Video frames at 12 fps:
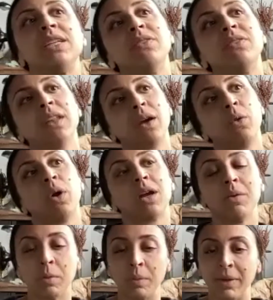even like working
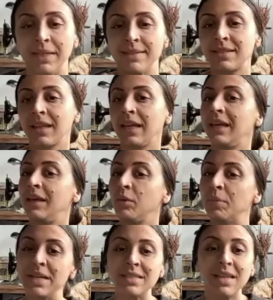with plants to like heal
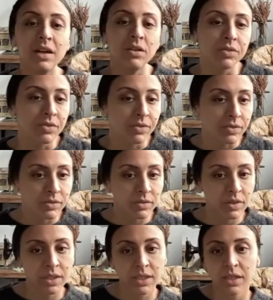myself,
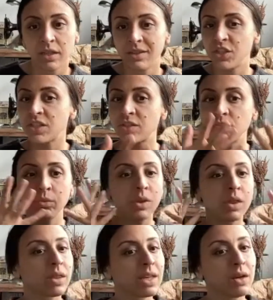just
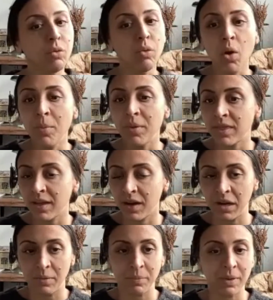with like
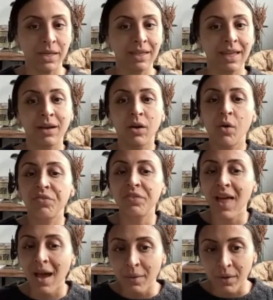aromatherapy, like
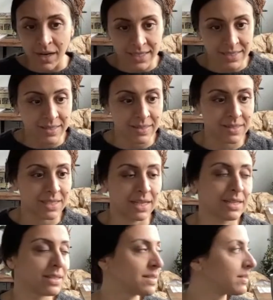flower
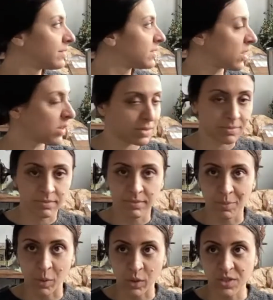essences. Sorry, it's a
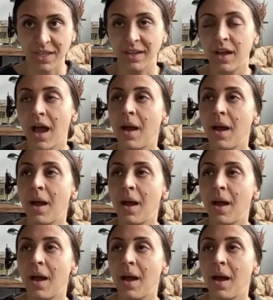motorcycle.